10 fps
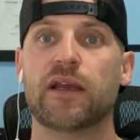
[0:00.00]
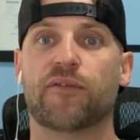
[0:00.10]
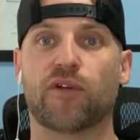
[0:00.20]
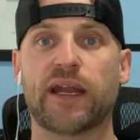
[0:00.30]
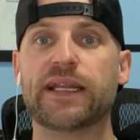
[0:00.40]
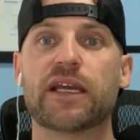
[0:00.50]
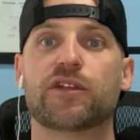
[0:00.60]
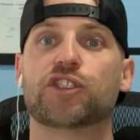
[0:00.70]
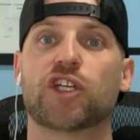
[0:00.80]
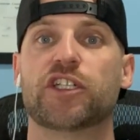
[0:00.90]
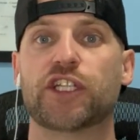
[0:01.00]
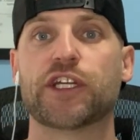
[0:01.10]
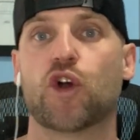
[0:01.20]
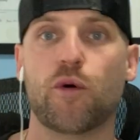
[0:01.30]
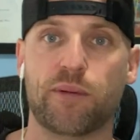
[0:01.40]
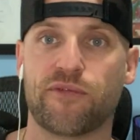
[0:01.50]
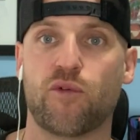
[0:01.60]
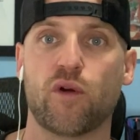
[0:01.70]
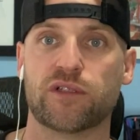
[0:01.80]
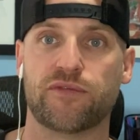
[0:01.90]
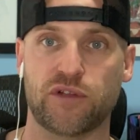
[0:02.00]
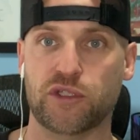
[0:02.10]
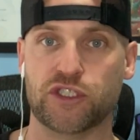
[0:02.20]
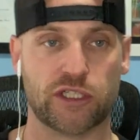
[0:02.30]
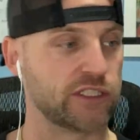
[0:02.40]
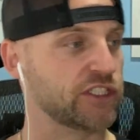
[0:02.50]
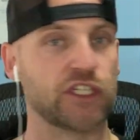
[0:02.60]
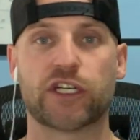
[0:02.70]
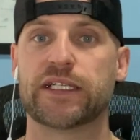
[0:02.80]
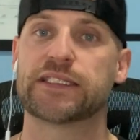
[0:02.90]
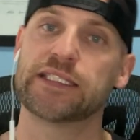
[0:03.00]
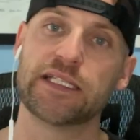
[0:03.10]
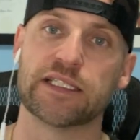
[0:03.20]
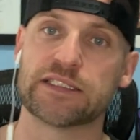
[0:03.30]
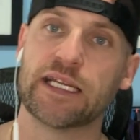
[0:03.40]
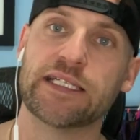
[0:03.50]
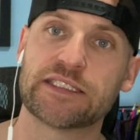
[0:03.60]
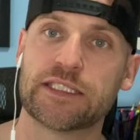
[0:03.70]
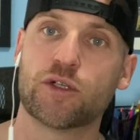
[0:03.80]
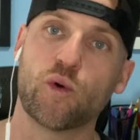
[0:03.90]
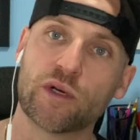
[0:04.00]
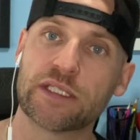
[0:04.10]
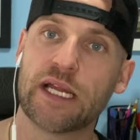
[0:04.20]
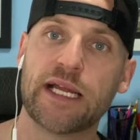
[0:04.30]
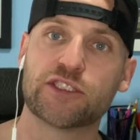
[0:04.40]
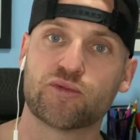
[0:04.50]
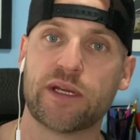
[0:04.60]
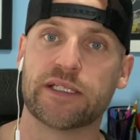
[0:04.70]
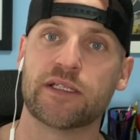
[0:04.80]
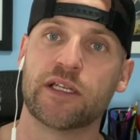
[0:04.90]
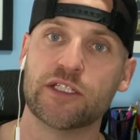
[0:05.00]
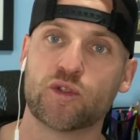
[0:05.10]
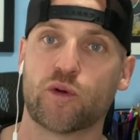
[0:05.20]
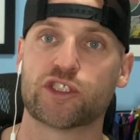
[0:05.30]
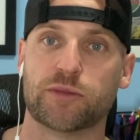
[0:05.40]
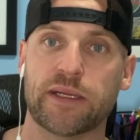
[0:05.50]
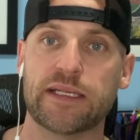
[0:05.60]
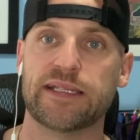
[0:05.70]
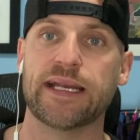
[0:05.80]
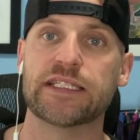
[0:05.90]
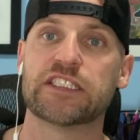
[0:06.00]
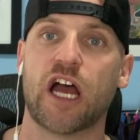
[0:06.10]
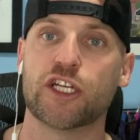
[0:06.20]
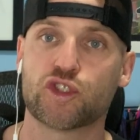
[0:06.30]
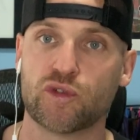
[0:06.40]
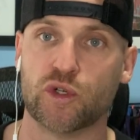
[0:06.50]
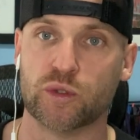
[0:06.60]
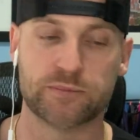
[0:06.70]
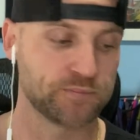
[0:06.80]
for any other judge I go before in the future because they're going to see this nice little organized written endorsement that is not true.